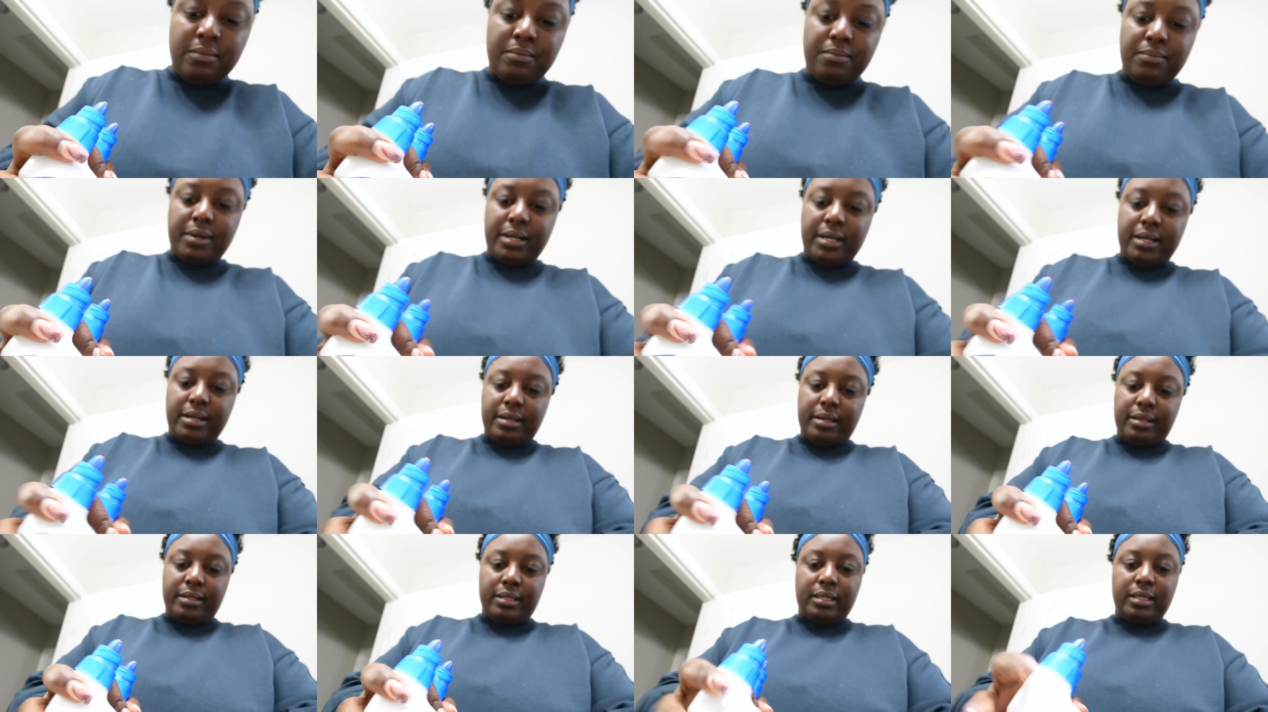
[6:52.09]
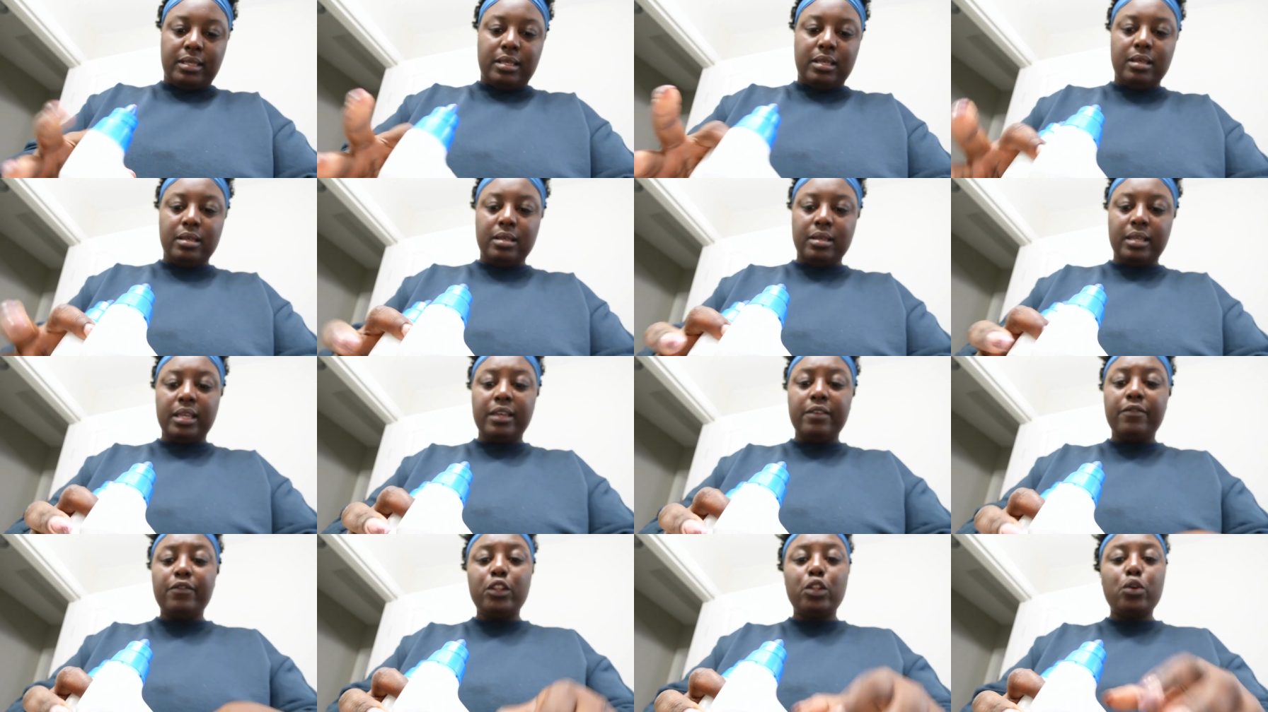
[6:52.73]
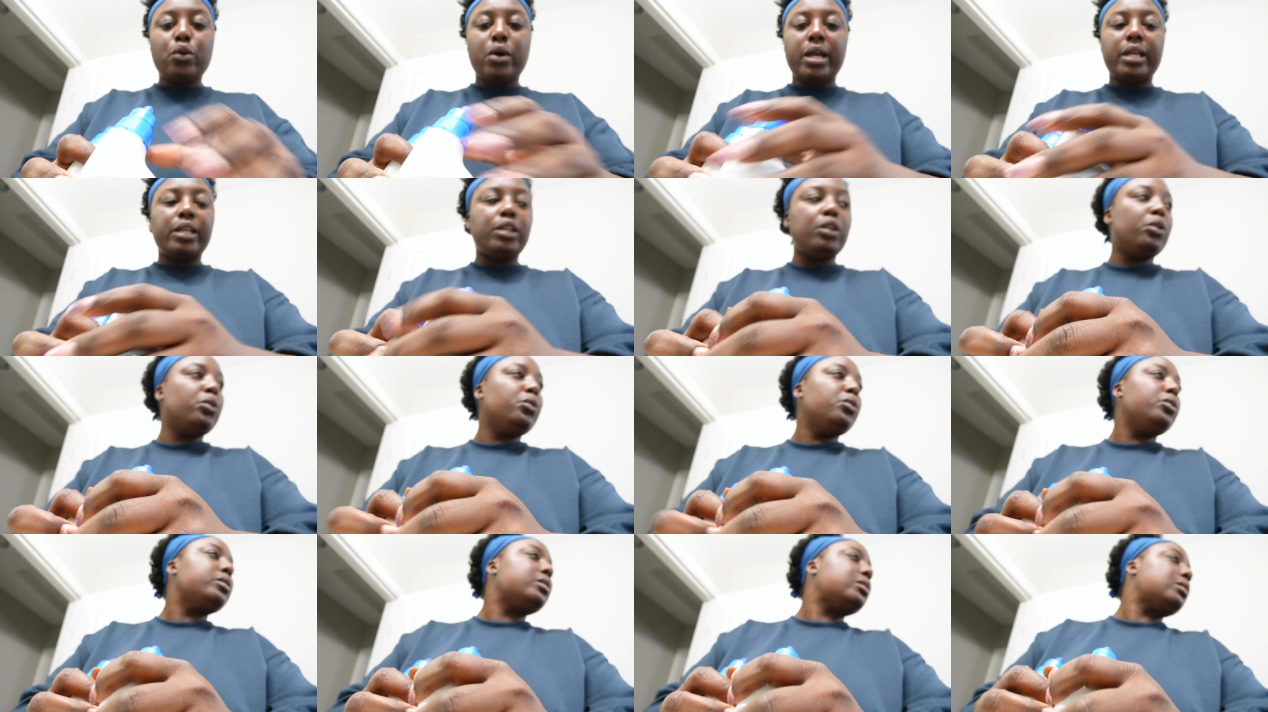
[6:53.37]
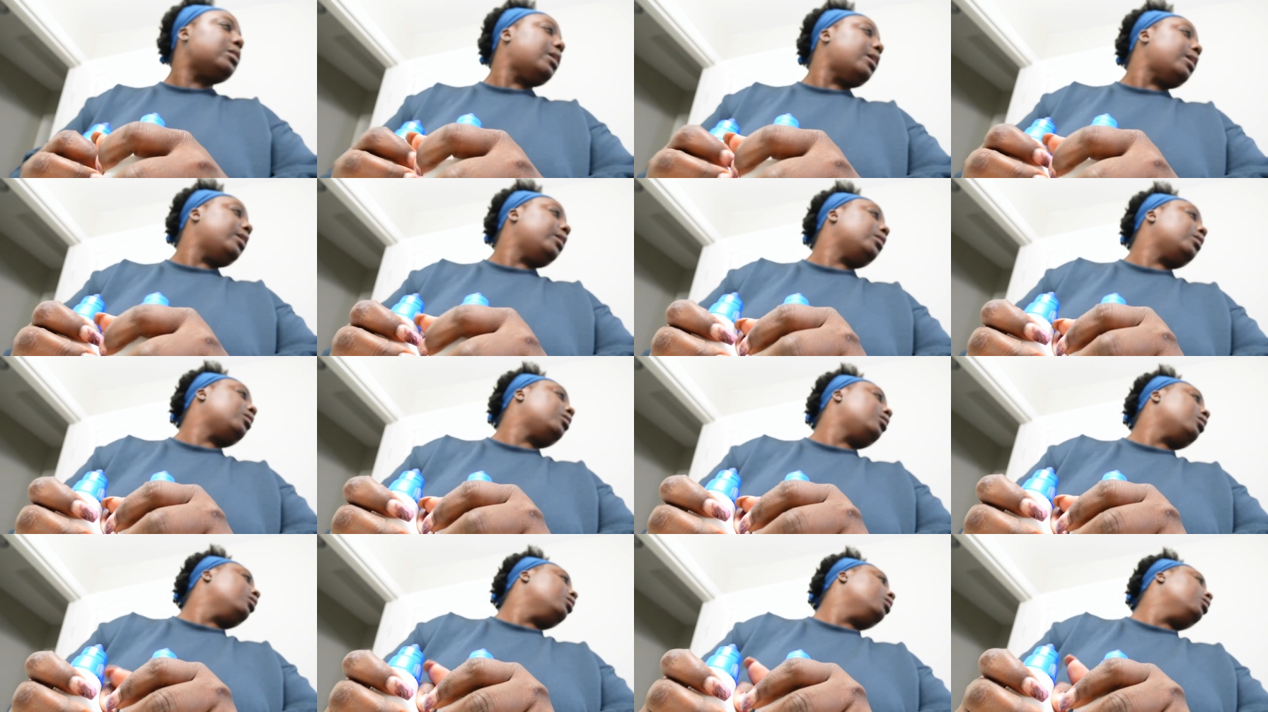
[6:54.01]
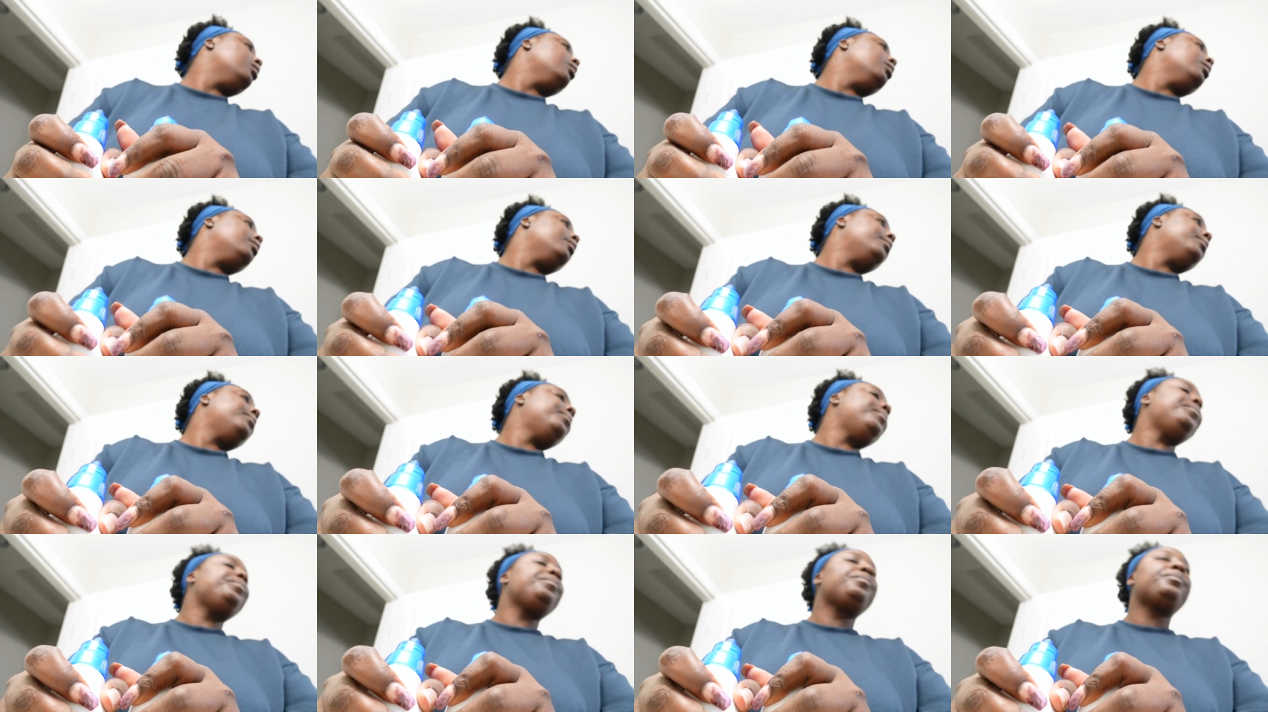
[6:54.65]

But even though I use like the